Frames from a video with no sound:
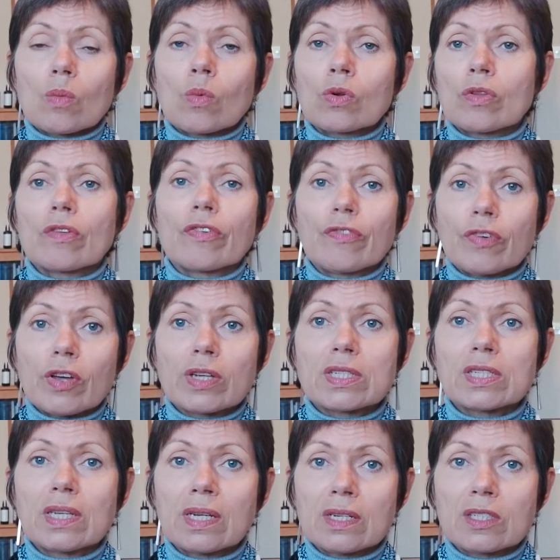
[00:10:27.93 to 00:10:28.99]
one of the
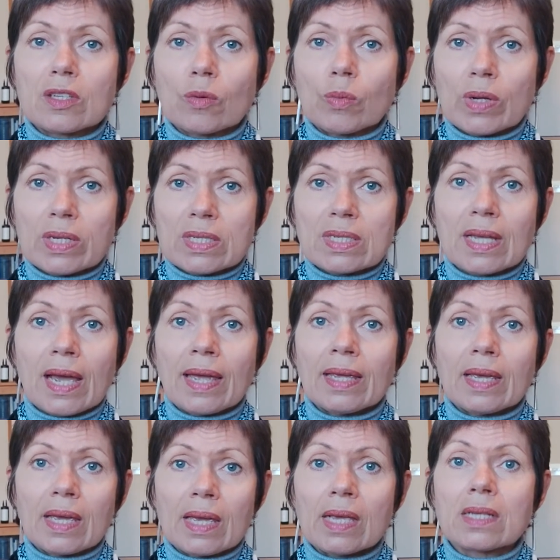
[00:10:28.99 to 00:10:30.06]
first things that we
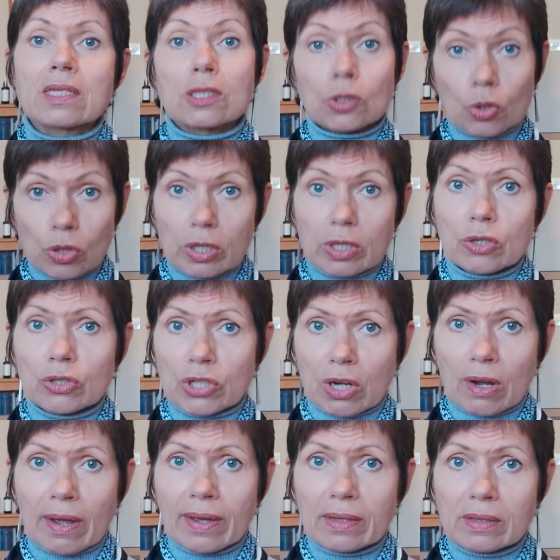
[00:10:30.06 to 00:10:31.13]
say is look at your
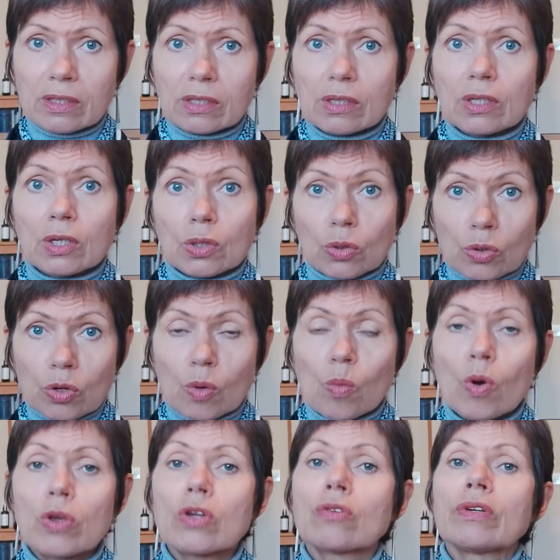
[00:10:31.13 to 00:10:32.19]
diet, look at
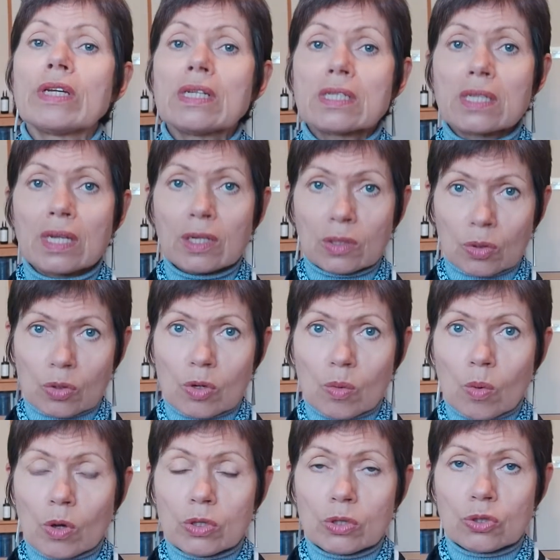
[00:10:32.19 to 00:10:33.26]
what you're eating, look
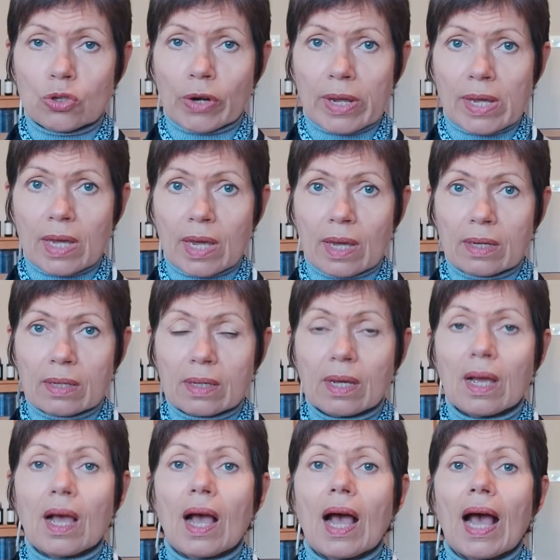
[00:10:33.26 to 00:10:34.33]
at what you're drinking,
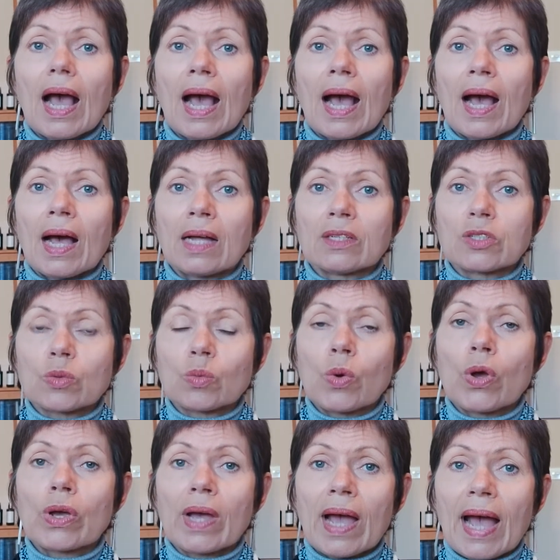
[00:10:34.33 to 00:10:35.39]
and
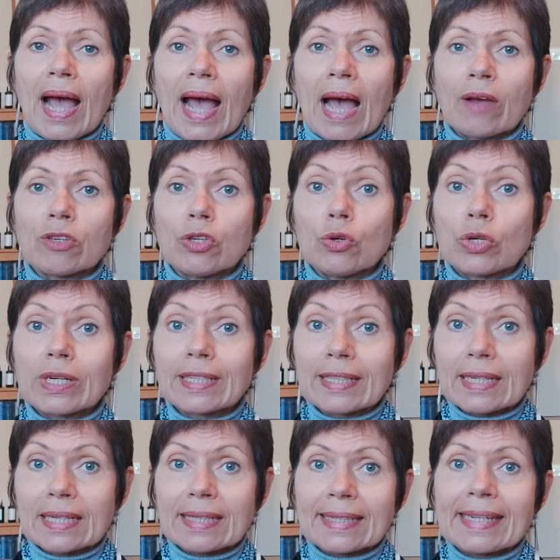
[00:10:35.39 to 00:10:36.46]
work out how you can
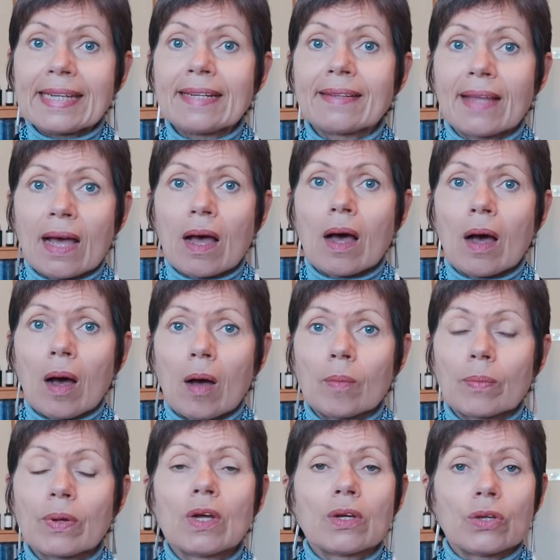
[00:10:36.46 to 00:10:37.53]
clean that
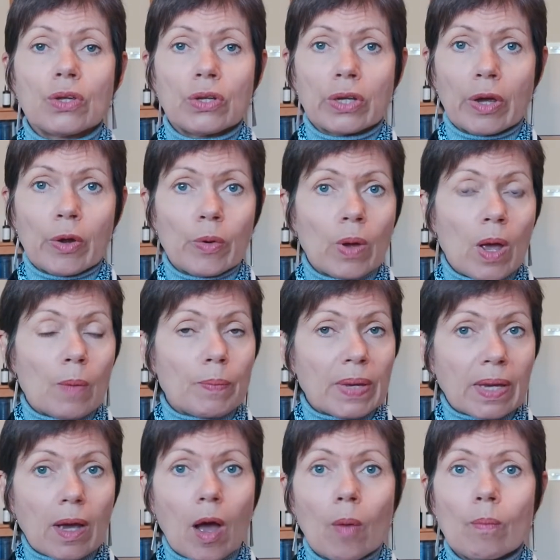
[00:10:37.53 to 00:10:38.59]
up, you know,
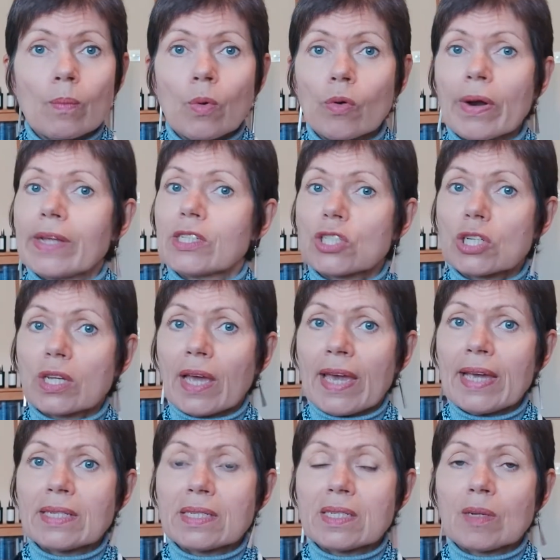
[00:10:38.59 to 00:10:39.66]
become more
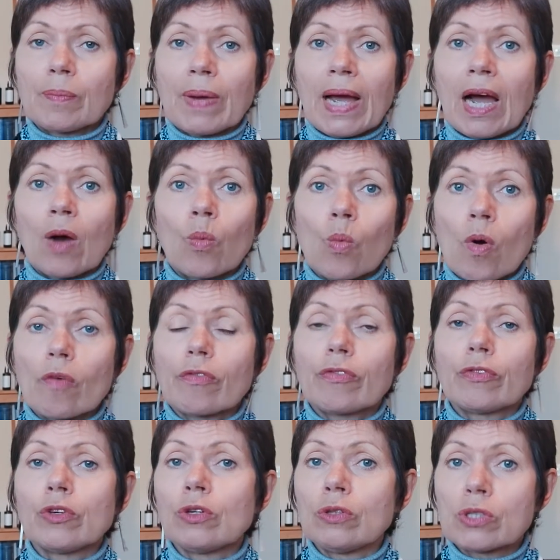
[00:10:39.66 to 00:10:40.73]
educated about what
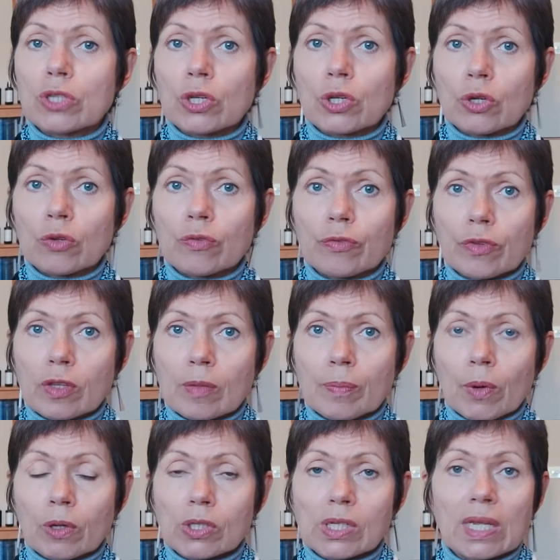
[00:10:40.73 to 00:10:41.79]
foods are good for the
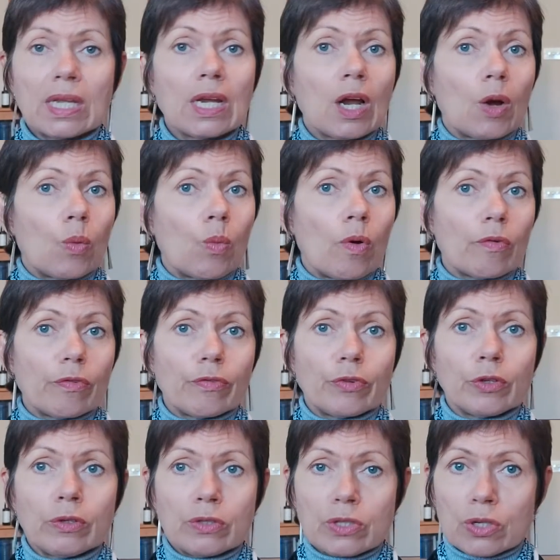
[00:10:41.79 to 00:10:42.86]
body, what
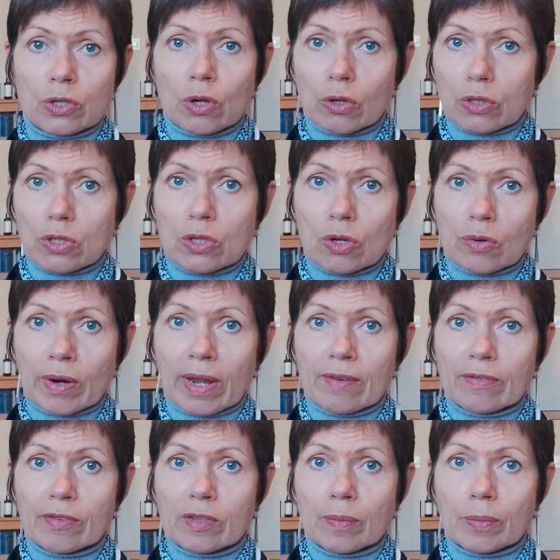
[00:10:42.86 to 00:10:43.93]
foods are not so
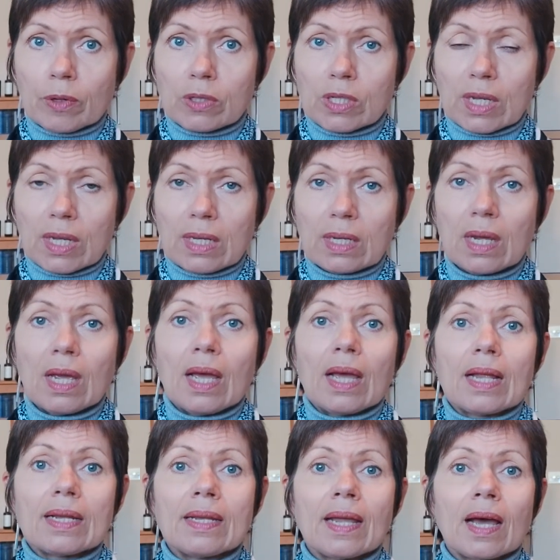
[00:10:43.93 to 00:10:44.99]
great for the body.
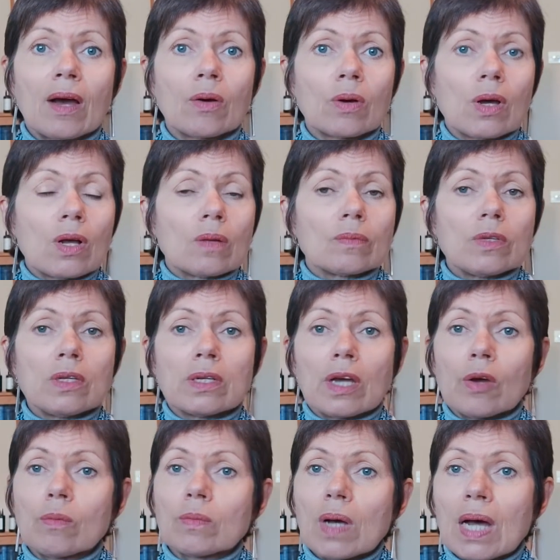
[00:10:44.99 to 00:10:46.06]
Now, you
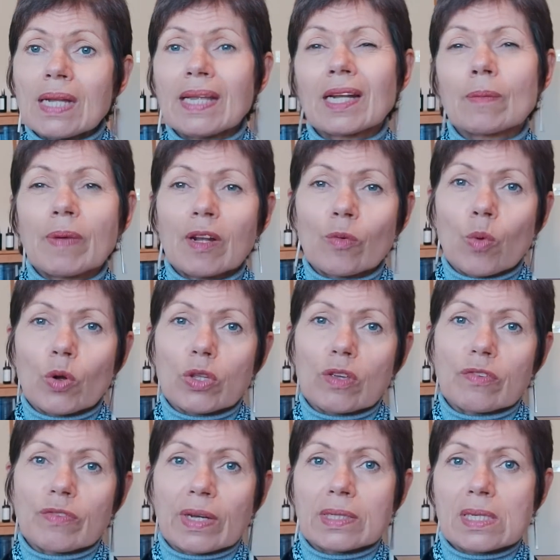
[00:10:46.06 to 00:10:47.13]
know, a little bit of what
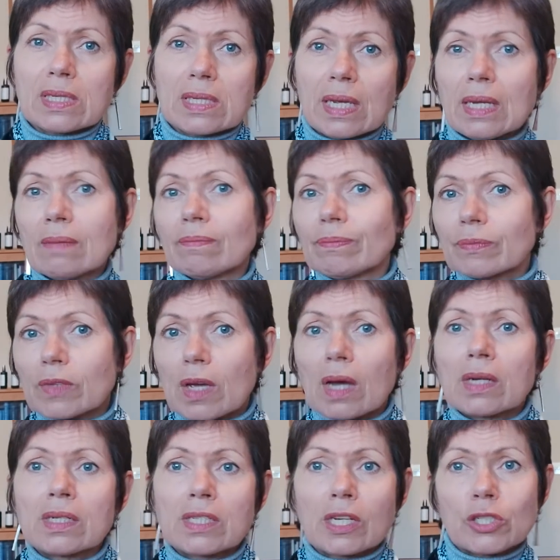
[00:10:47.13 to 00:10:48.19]
you fancy
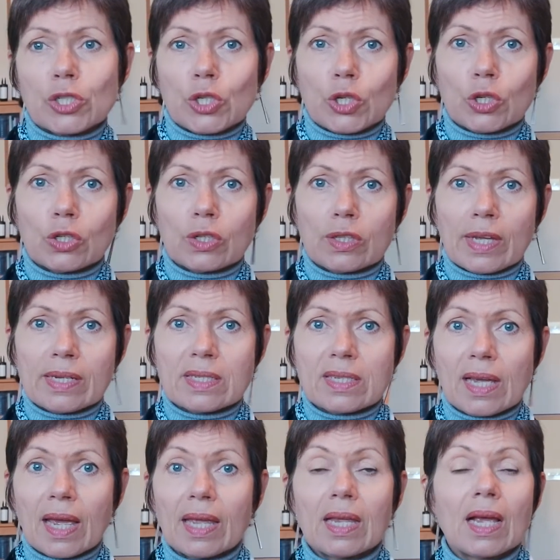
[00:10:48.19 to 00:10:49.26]
kind of does you good, they
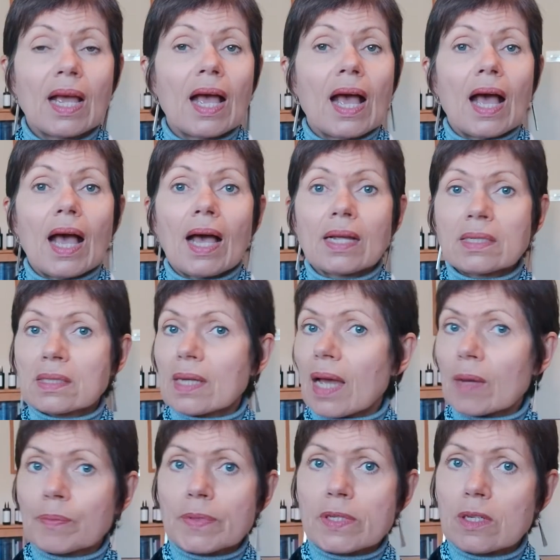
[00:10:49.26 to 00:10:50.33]
say, and
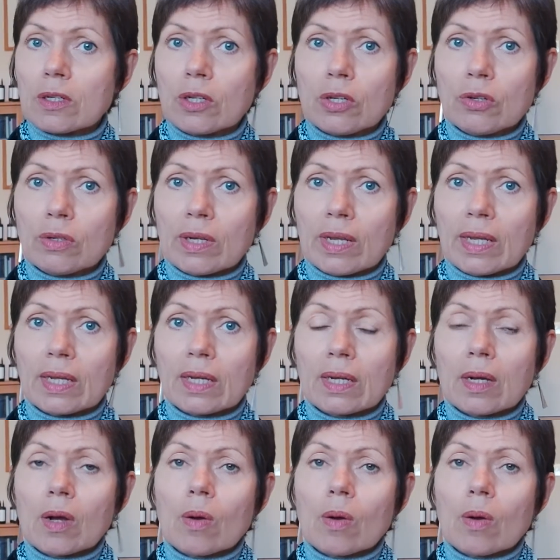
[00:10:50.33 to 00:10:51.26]
absolutely,